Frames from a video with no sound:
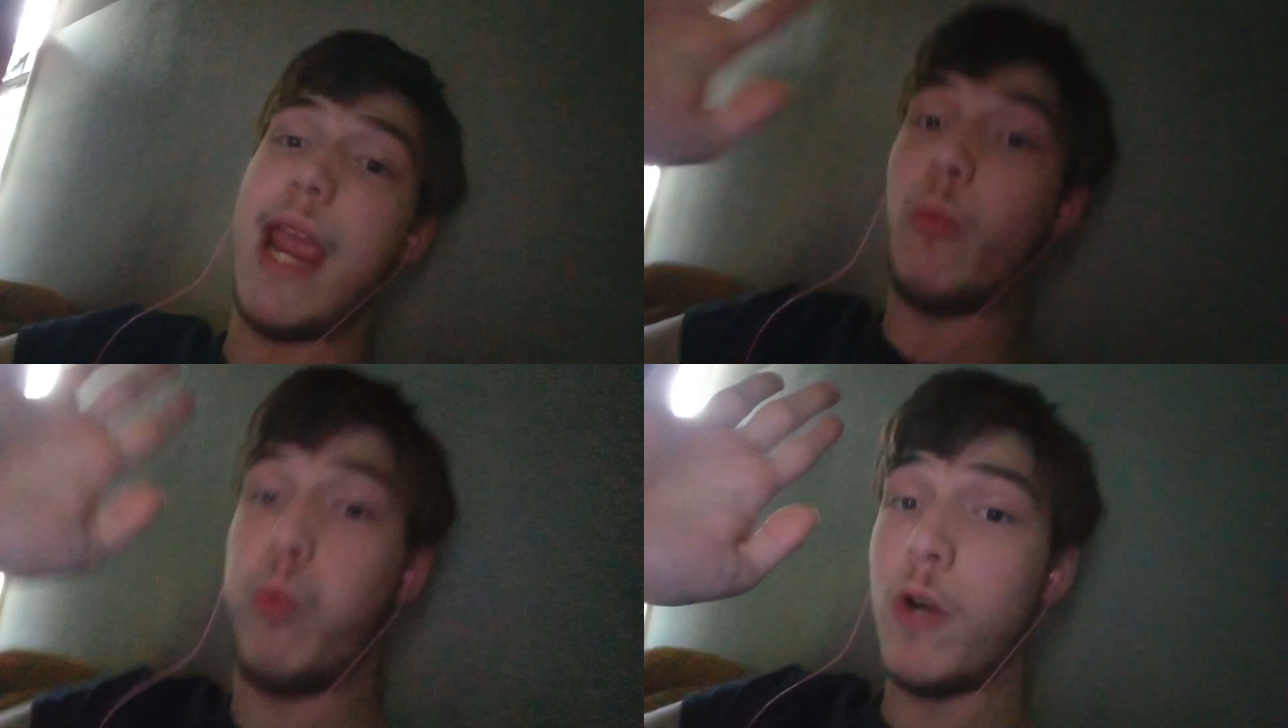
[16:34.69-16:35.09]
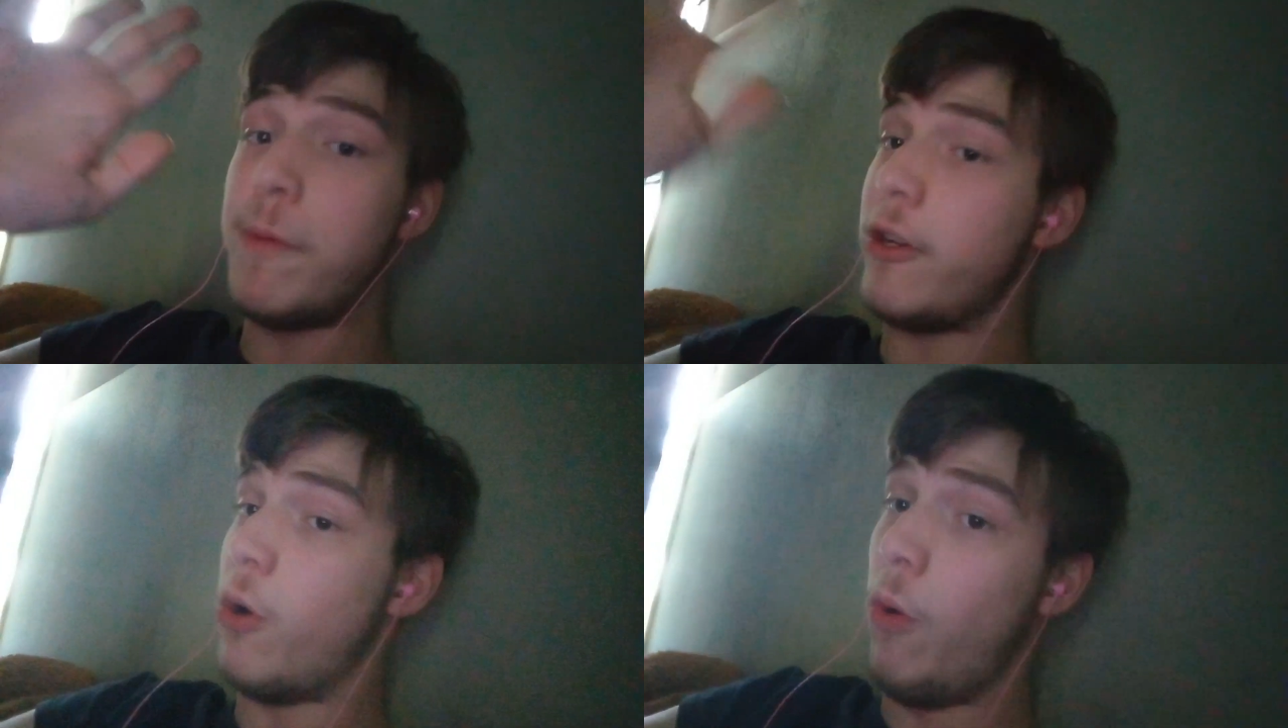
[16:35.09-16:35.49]
It would
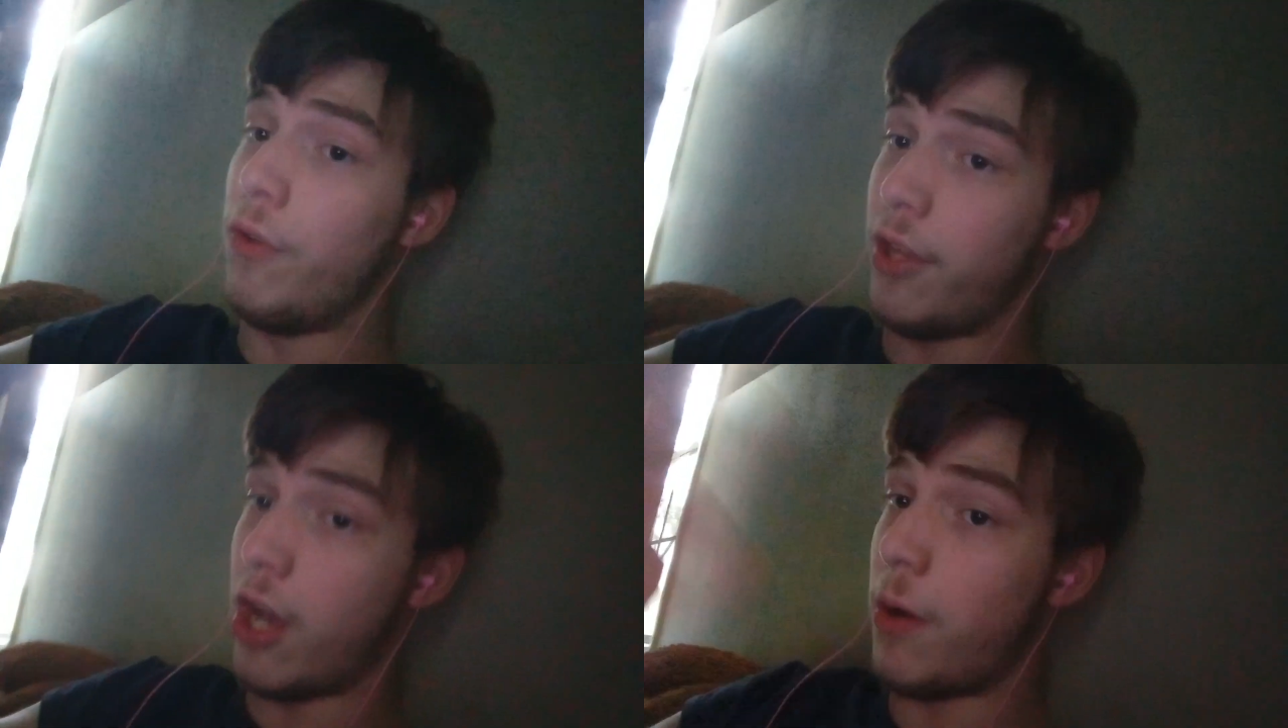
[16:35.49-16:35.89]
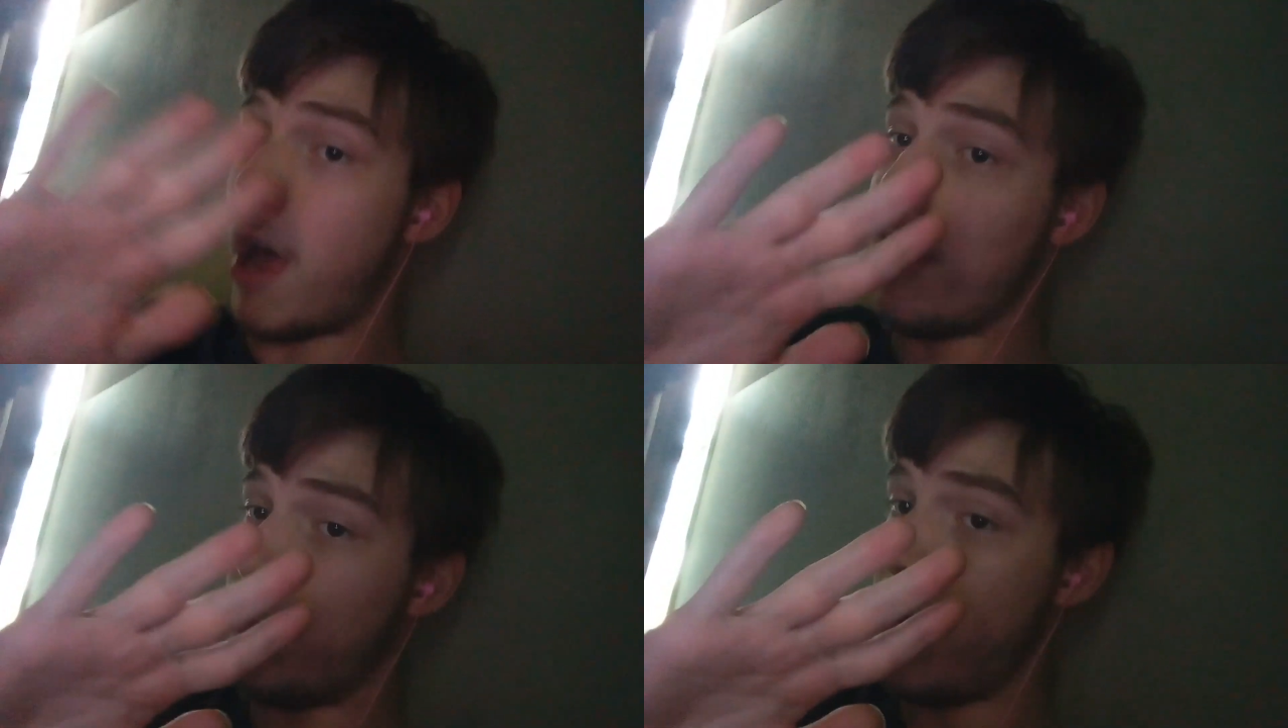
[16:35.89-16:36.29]
be cool though.
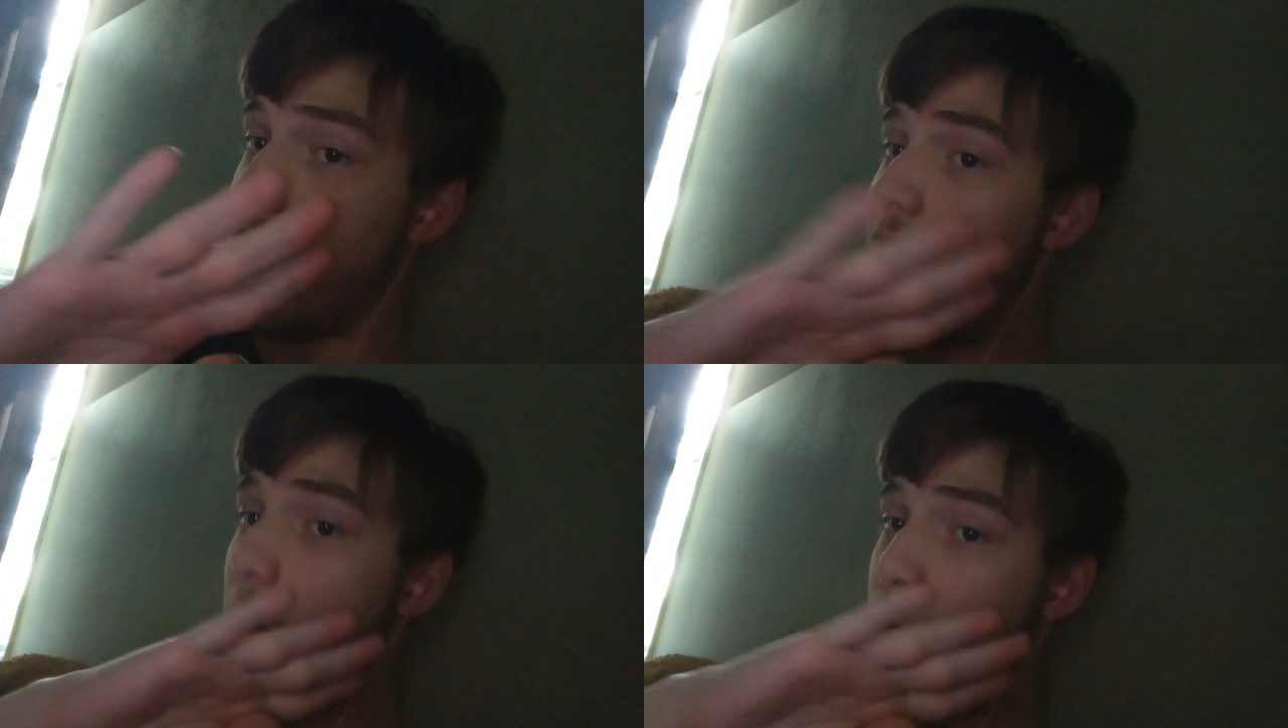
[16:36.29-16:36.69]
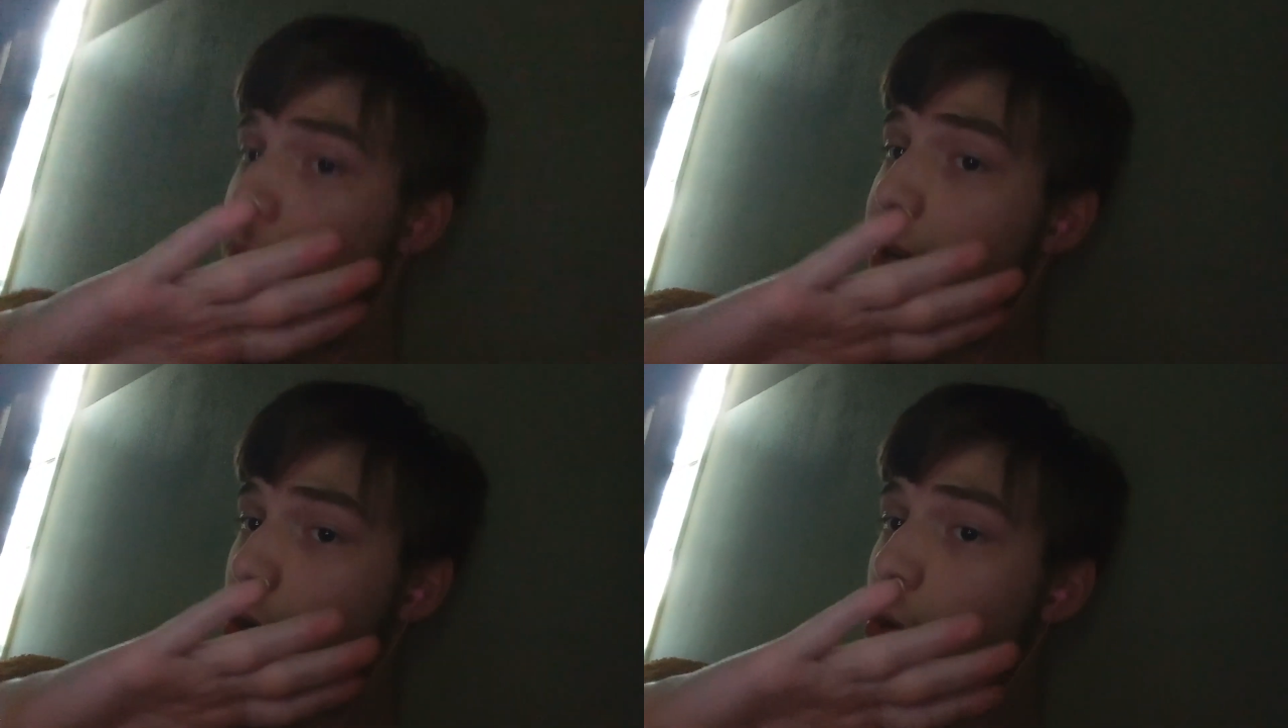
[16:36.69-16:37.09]
I'll admit it
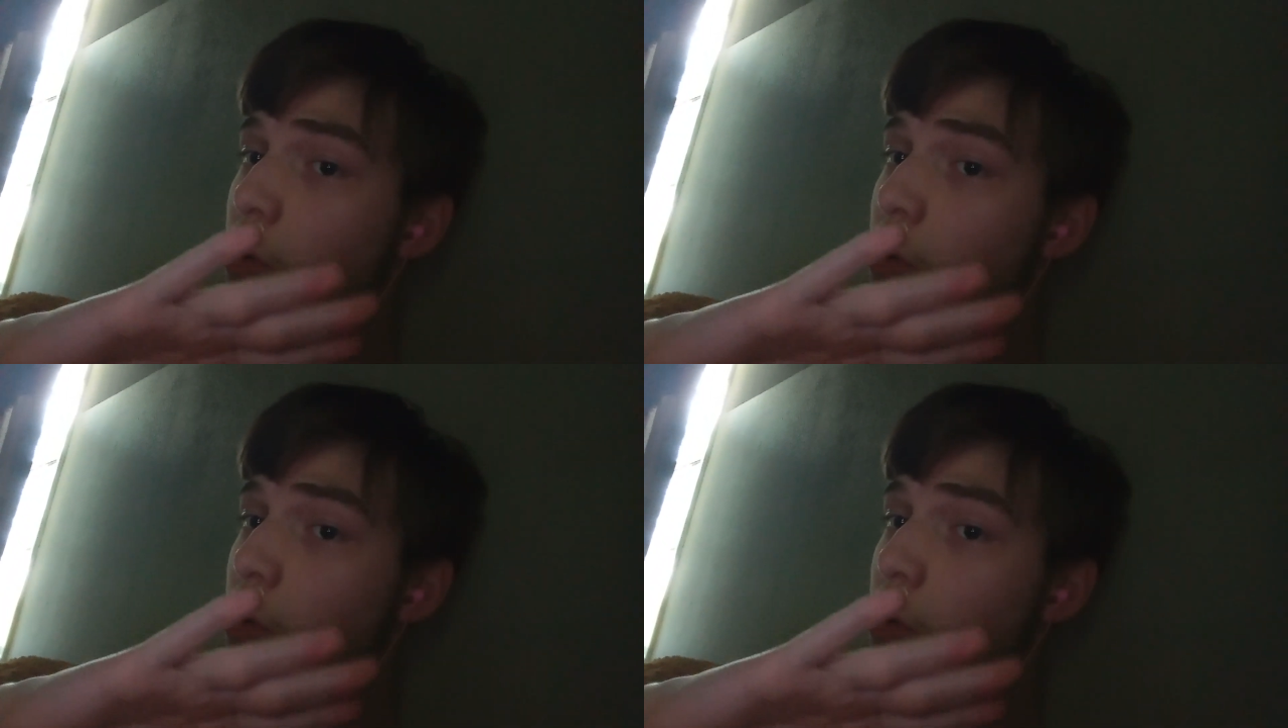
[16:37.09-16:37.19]
would be